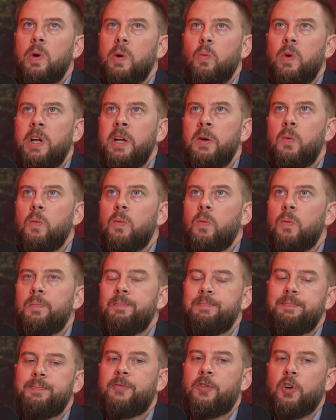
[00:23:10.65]
We
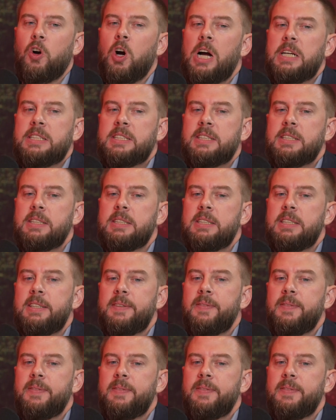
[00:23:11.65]
for us,